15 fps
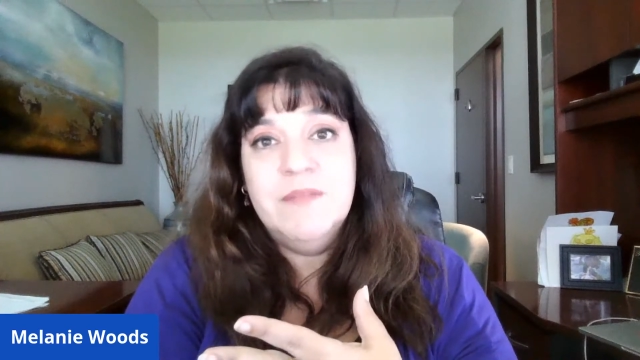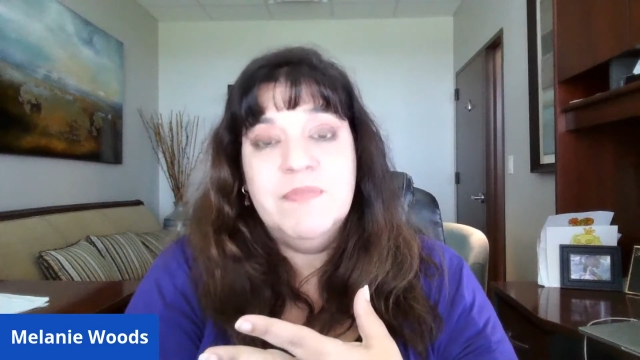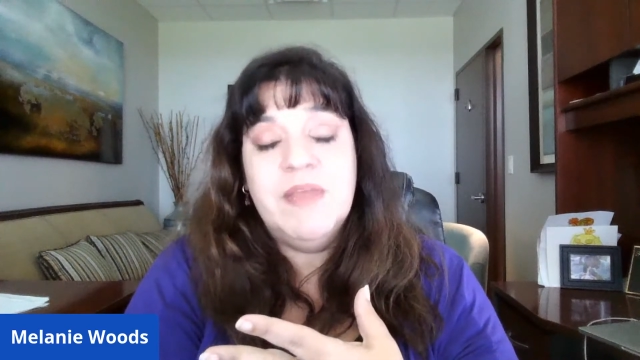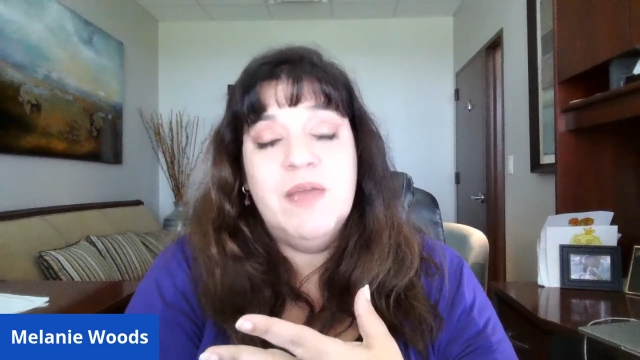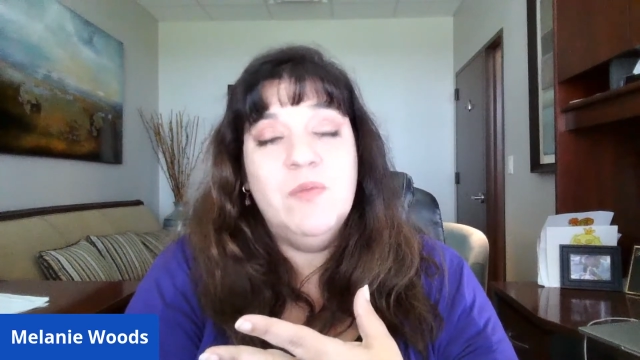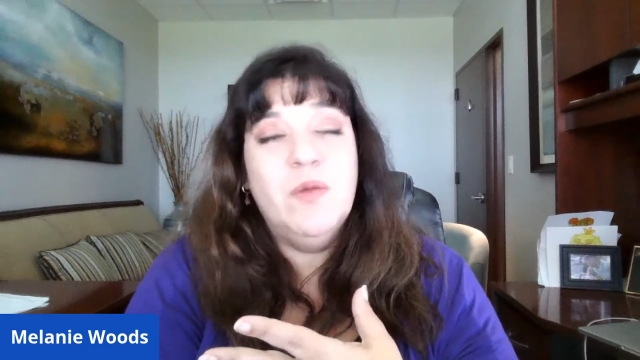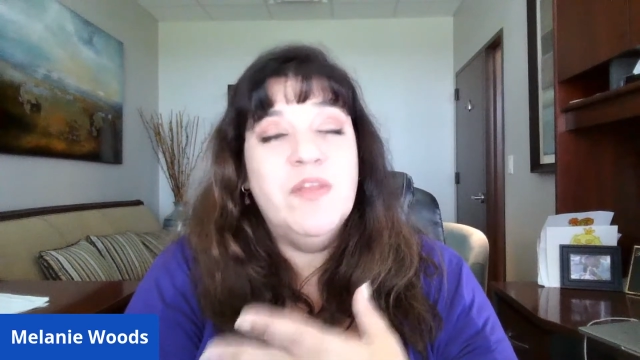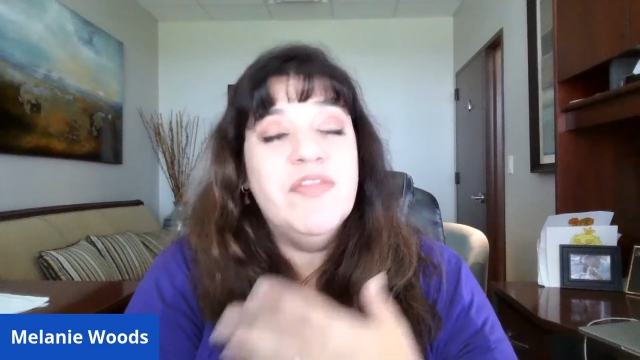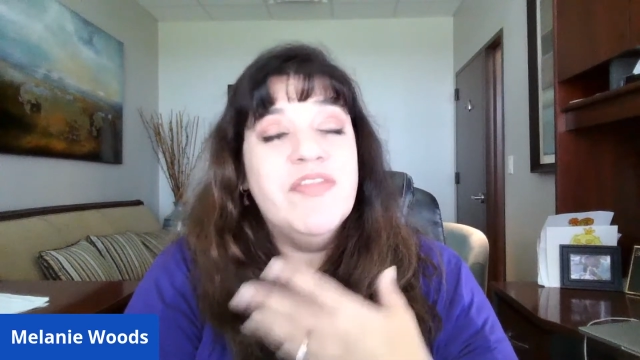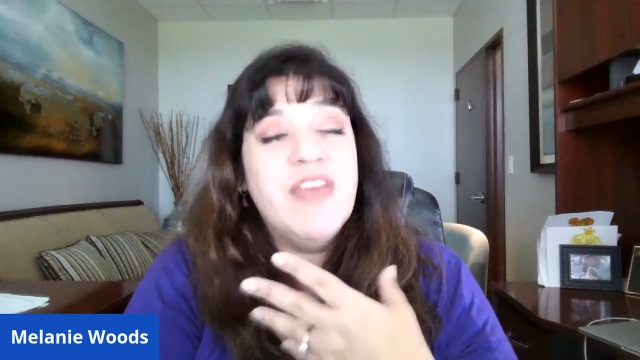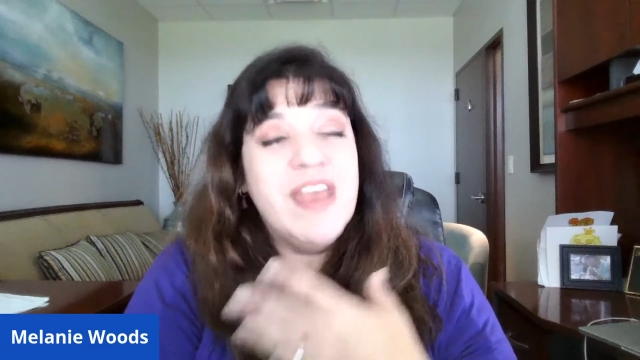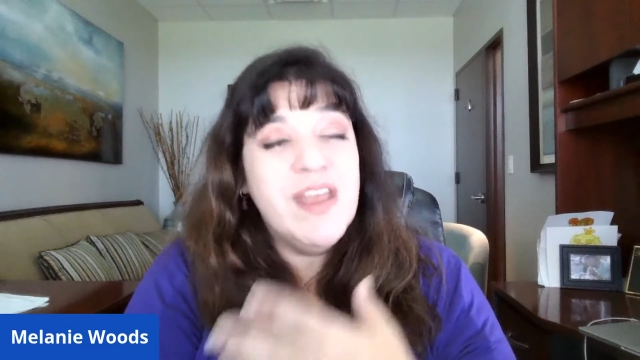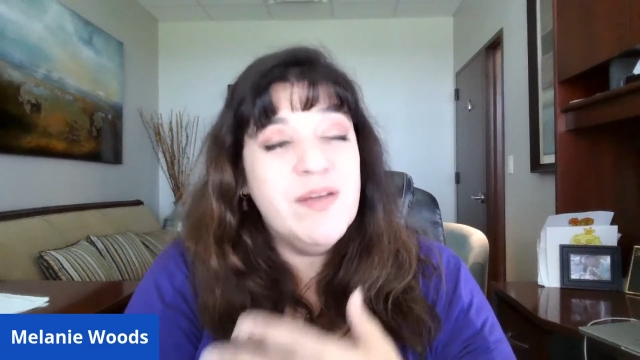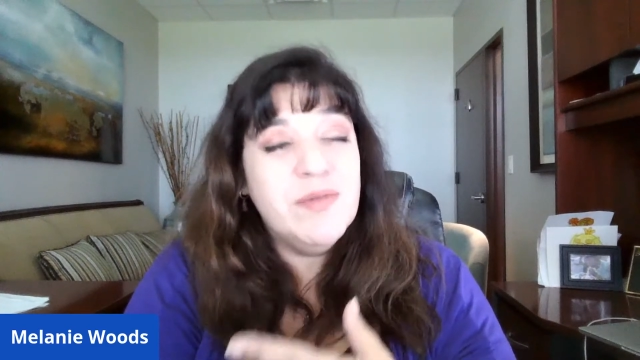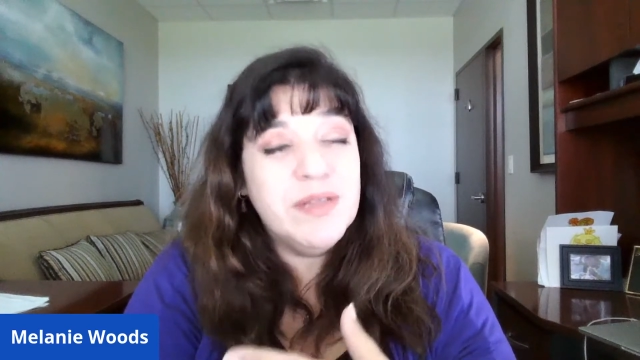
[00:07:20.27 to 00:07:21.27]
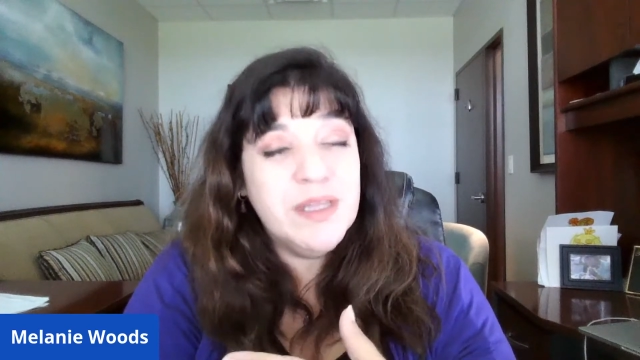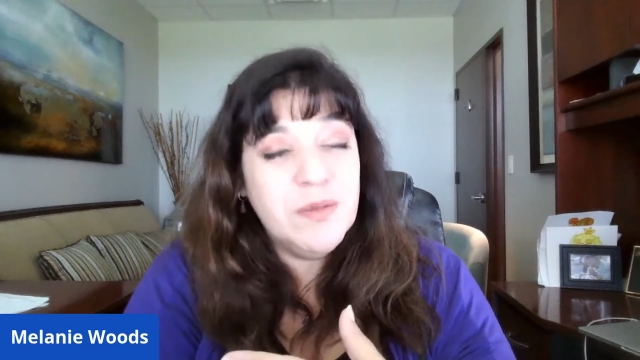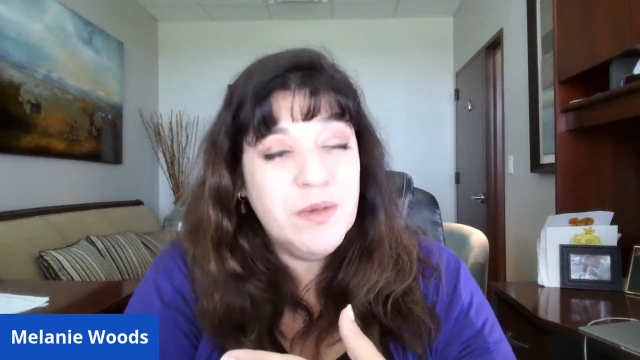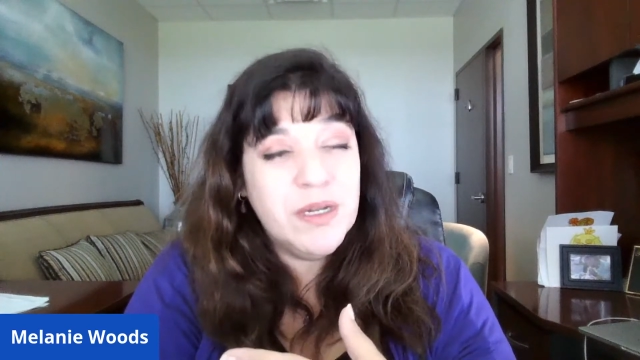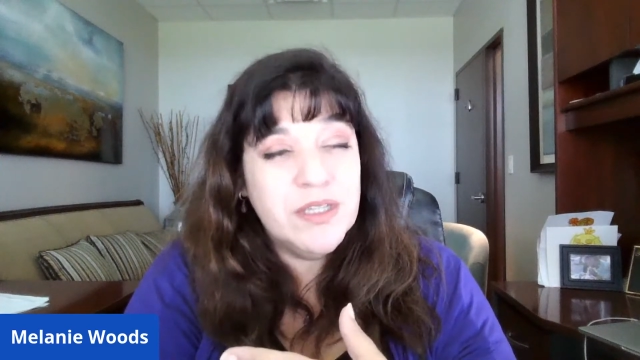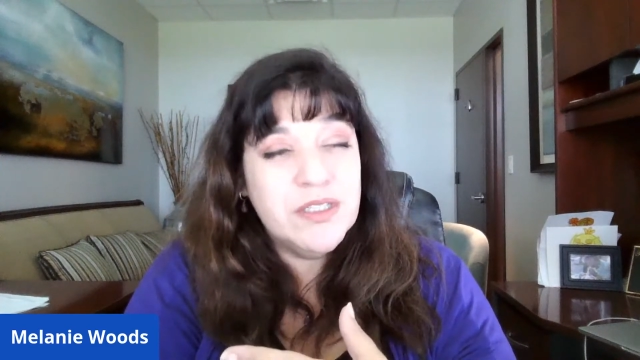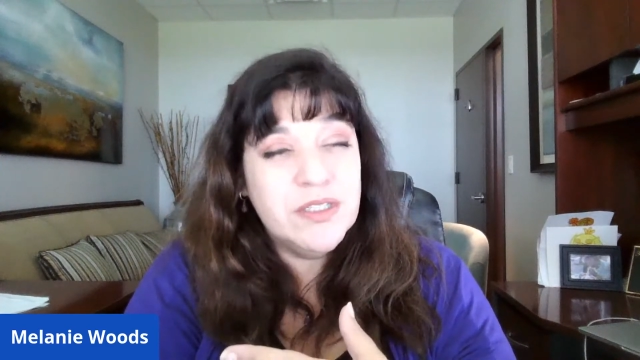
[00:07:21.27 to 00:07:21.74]
and what they really
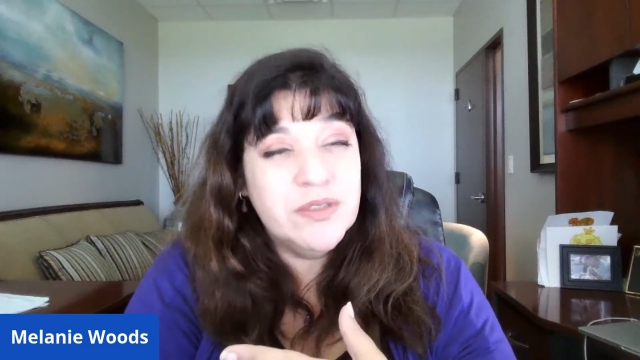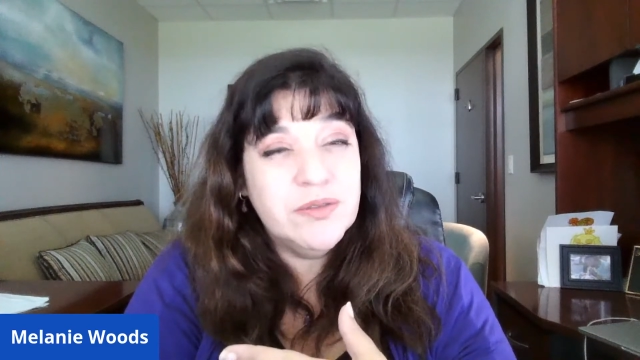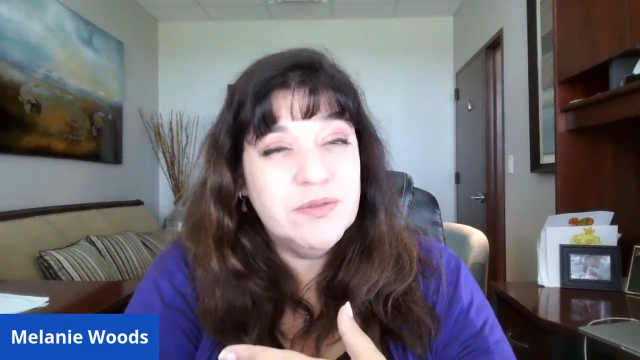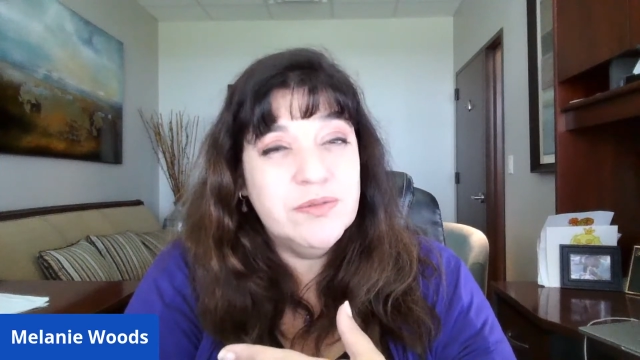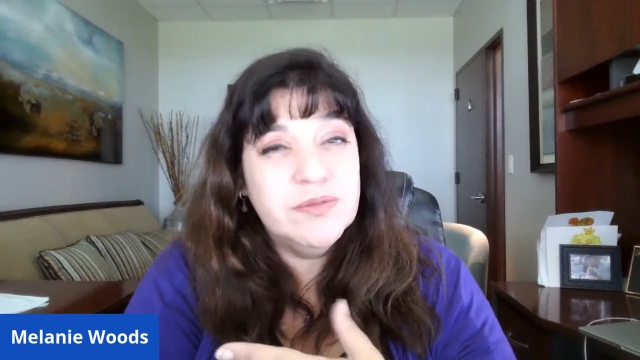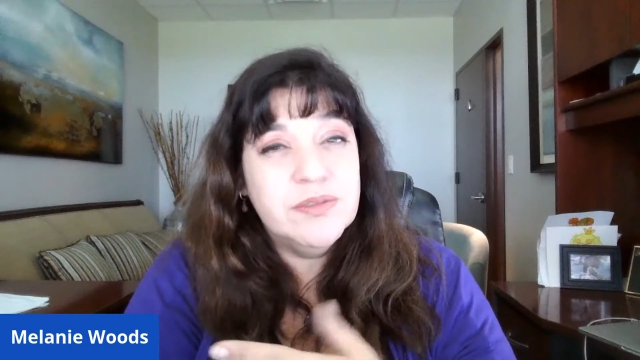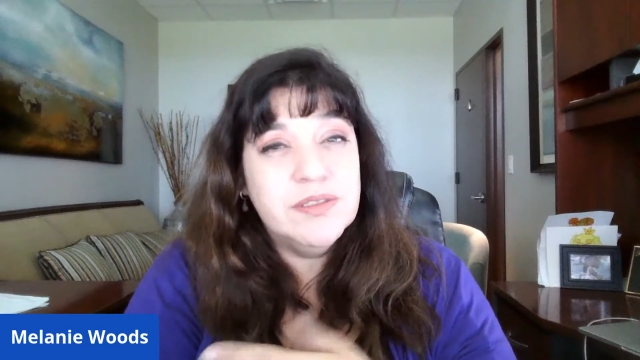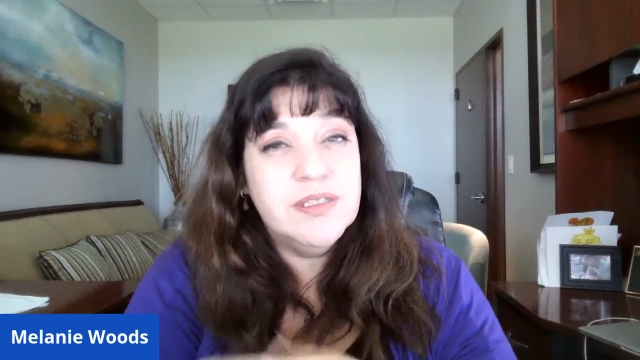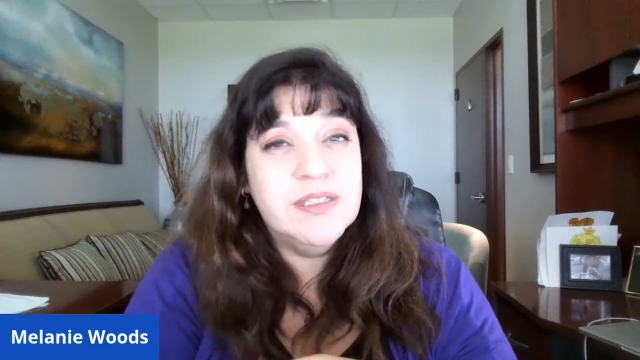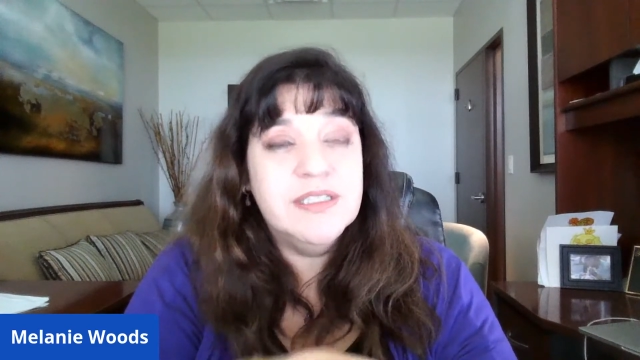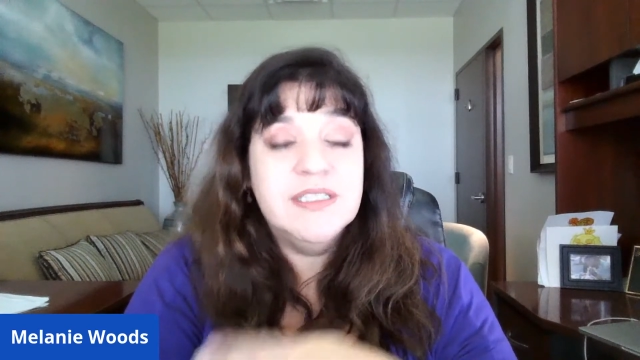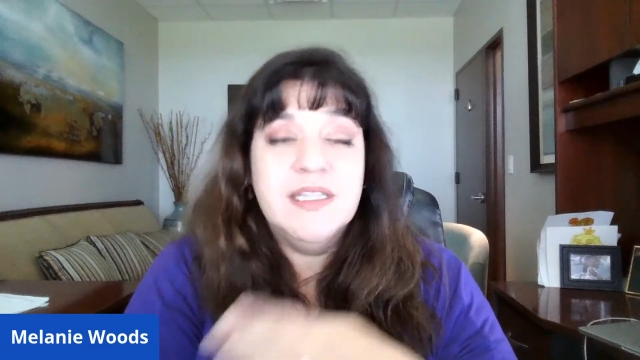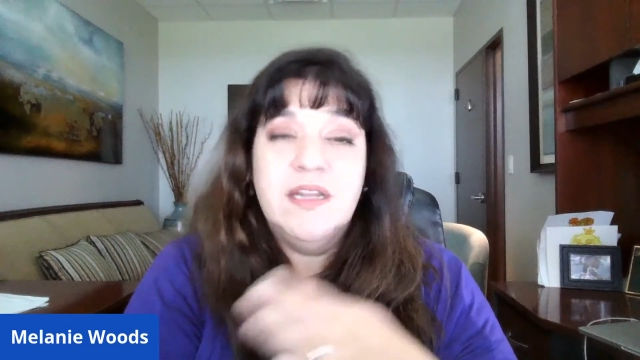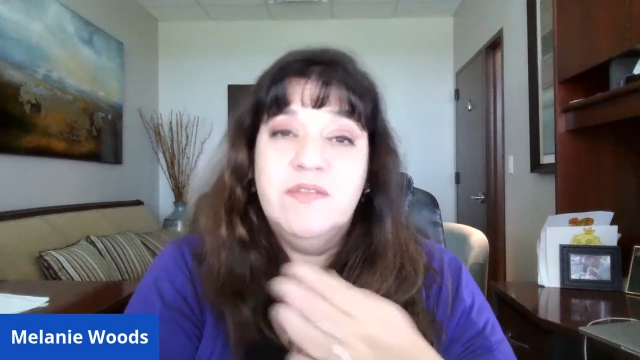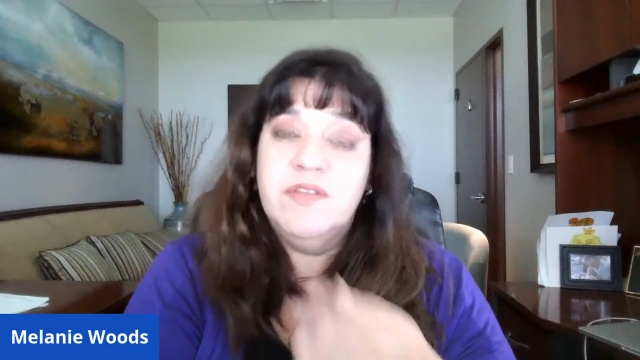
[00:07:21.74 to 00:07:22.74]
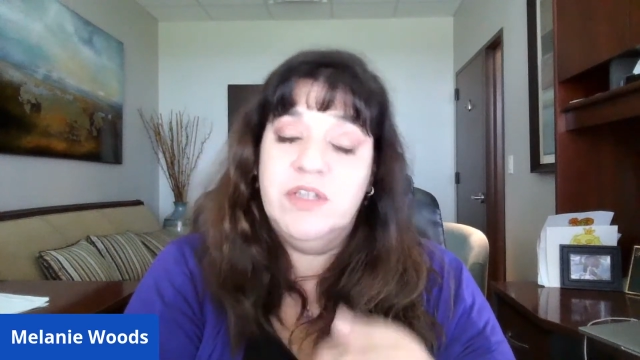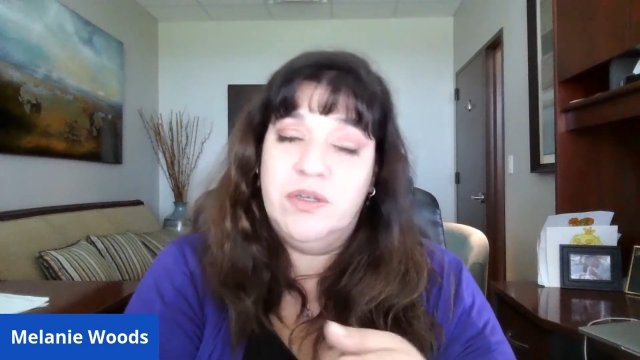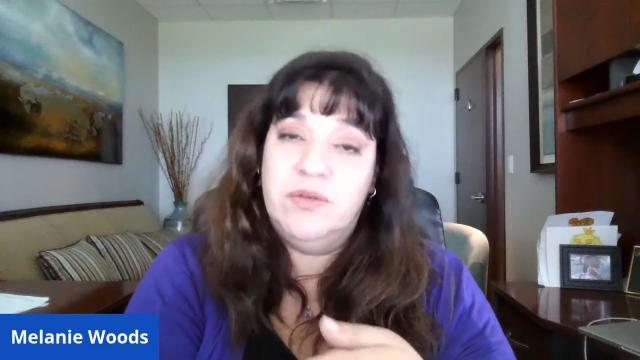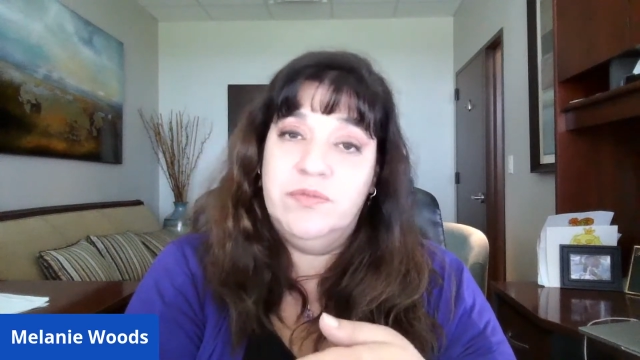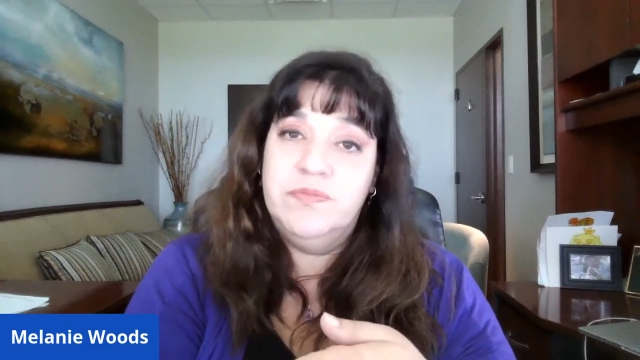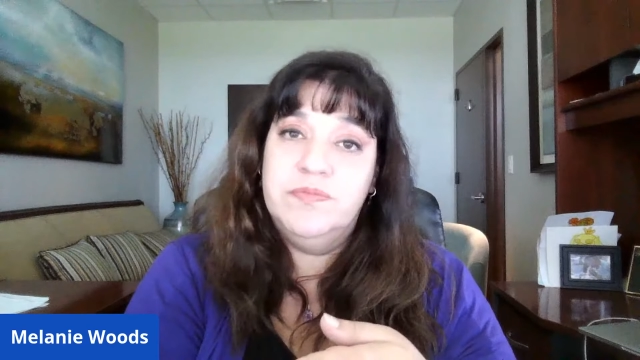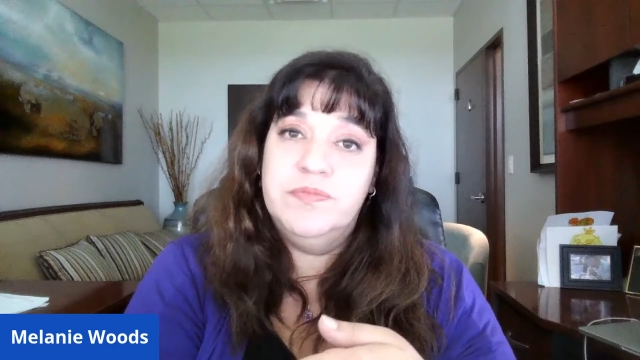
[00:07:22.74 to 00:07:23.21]
want to do instead of
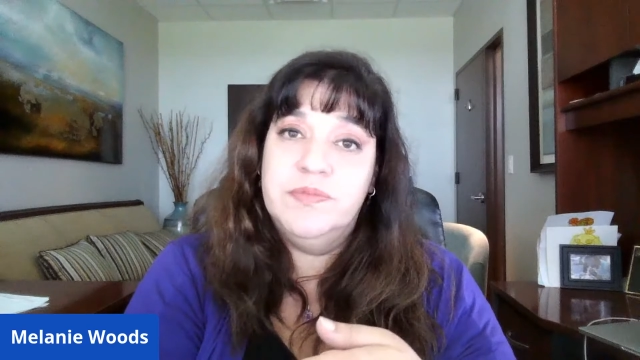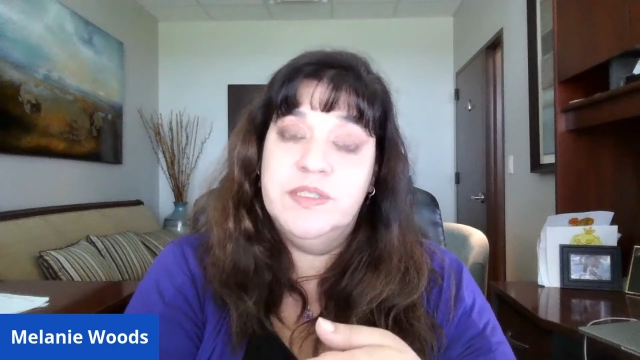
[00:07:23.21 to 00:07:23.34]
you.